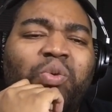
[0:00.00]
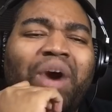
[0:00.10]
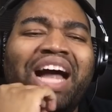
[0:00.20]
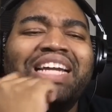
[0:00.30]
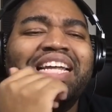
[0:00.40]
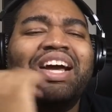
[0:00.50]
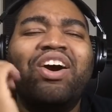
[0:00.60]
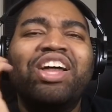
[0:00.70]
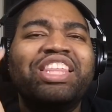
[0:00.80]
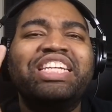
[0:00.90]
Why did
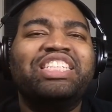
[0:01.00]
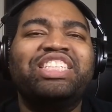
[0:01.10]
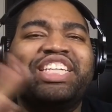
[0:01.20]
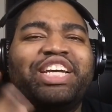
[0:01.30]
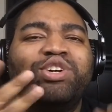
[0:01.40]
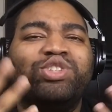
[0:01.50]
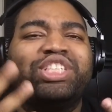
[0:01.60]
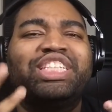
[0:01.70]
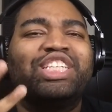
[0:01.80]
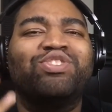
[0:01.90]
all these
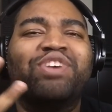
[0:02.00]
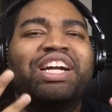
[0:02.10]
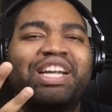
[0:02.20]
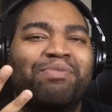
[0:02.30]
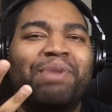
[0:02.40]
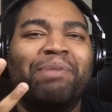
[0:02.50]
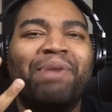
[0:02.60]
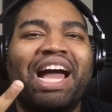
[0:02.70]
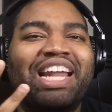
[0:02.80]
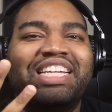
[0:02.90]
chills just run up my
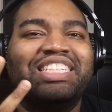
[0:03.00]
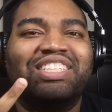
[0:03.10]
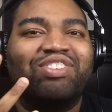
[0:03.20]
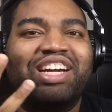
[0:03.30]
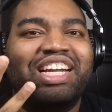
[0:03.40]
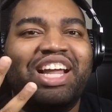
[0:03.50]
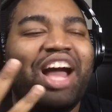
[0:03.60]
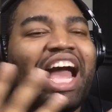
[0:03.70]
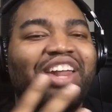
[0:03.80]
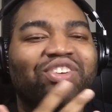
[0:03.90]
body just right
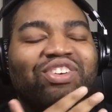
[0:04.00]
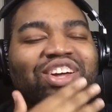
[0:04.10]
now? I don't